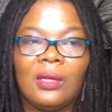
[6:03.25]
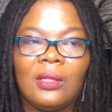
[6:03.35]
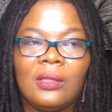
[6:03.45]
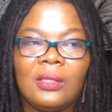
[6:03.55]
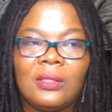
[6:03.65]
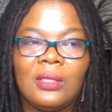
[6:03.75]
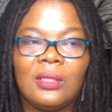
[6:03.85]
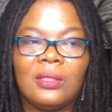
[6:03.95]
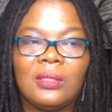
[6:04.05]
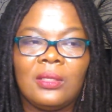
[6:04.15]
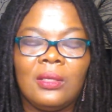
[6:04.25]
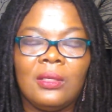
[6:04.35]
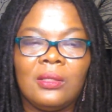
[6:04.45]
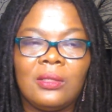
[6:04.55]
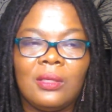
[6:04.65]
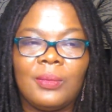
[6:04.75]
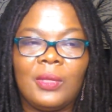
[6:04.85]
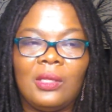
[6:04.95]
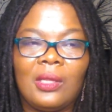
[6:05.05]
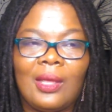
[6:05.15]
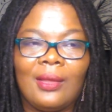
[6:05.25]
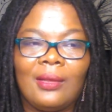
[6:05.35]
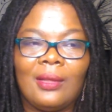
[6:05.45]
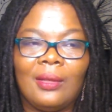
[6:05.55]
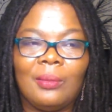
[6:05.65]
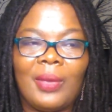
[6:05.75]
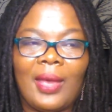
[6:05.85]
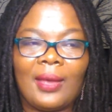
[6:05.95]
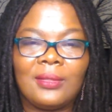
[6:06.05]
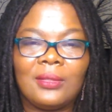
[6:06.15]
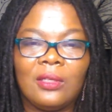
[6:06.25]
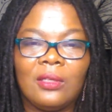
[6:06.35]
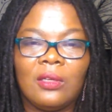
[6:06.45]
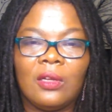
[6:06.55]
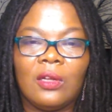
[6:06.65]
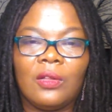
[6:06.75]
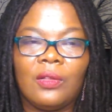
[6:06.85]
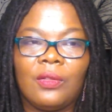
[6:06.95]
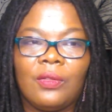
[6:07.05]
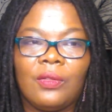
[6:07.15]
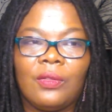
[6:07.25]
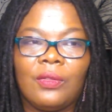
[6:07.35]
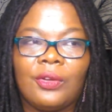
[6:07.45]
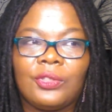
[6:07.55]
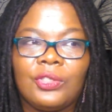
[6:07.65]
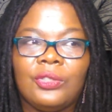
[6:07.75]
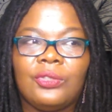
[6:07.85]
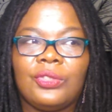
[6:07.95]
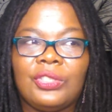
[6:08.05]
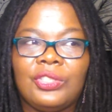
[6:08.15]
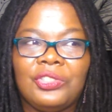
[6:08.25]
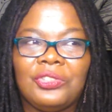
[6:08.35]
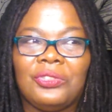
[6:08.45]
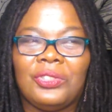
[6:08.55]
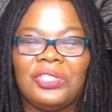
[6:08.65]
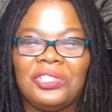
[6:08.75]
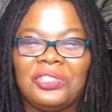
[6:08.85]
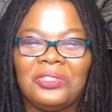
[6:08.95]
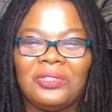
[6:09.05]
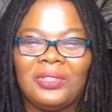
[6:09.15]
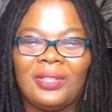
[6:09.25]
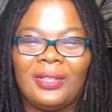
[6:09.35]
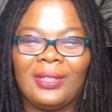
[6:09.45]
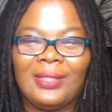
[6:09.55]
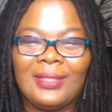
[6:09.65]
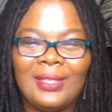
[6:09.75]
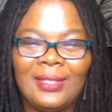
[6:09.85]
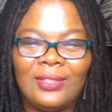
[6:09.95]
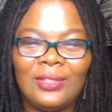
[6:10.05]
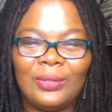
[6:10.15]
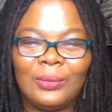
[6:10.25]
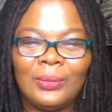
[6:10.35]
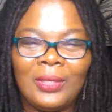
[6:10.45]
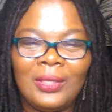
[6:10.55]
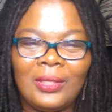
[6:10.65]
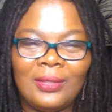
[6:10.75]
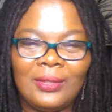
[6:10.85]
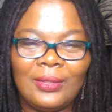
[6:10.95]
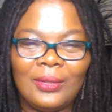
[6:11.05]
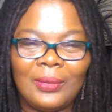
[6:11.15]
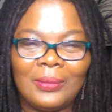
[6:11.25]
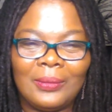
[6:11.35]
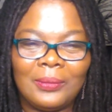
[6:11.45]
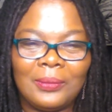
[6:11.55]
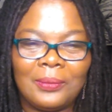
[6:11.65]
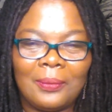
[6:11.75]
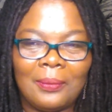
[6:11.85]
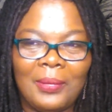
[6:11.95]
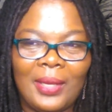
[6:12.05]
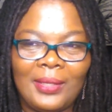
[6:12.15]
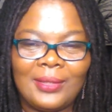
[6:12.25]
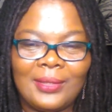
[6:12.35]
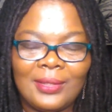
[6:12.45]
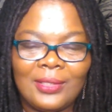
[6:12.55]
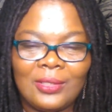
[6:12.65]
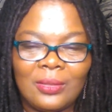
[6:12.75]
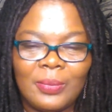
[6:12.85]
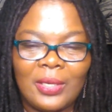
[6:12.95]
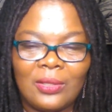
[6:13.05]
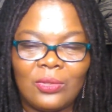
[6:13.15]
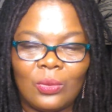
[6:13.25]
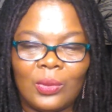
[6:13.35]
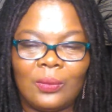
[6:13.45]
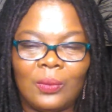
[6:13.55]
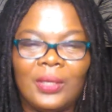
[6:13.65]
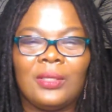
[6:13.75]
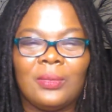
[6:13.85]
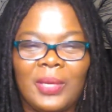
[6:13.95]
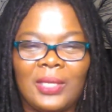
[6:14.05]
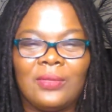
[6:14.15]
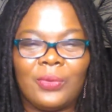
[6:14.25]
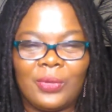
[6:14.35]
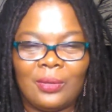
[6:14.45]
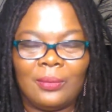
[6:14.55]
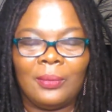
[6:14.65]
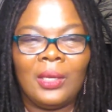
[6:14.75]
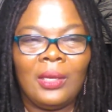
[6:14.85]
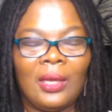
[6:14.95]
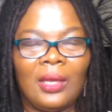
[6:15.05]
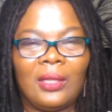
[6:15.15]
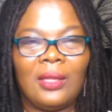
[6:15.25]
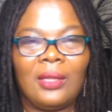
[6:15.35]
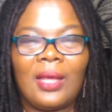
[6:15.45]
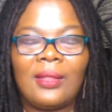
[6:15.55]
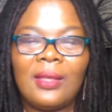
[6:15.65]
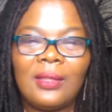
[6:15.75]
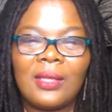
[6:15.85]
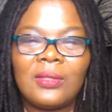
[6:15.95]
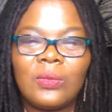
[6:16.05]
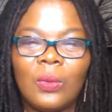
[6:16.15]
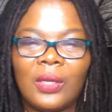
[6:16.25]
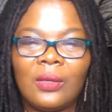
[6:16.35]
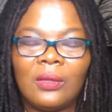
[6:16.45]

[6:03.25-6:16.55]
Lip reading: this is something that impacts their children's children, they're going to tend to, you know, make decisions based on what is best for them. And I think that's what